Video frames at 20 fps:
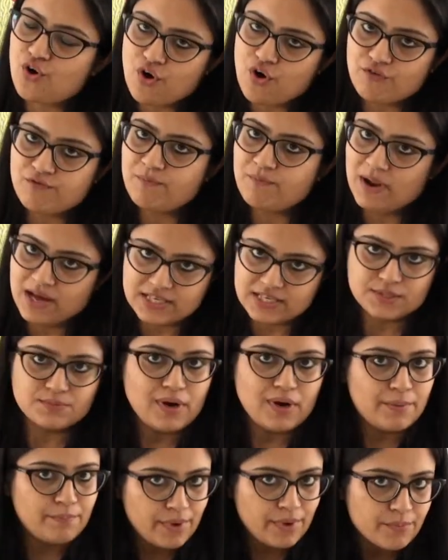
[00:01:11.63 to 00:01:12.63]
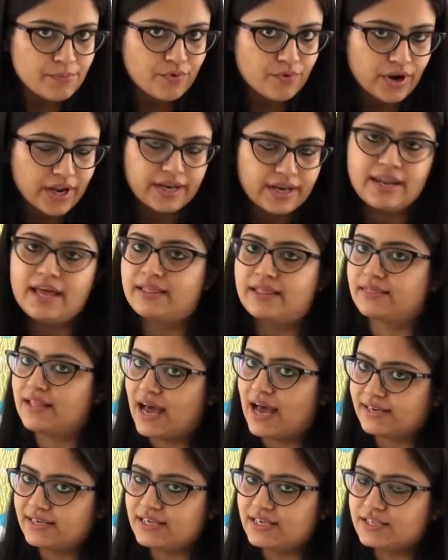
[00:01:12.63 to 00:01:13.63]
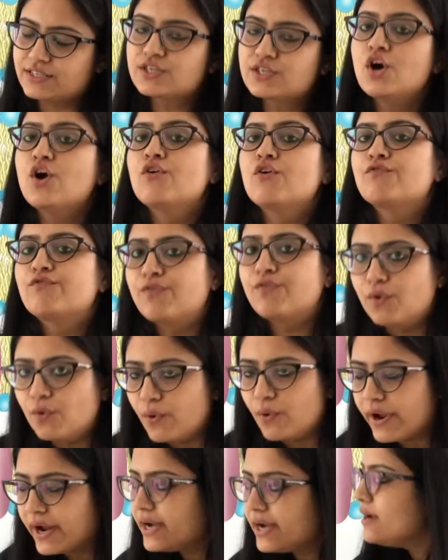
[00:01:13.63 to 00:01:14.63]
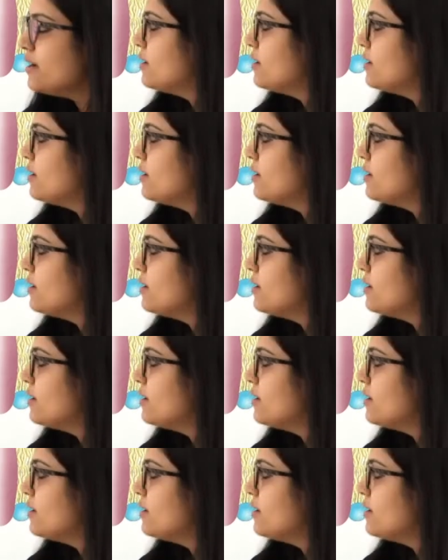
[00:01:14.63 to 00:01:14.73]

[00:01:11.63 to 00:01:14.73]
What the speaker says: of plasma membrane, that is fluid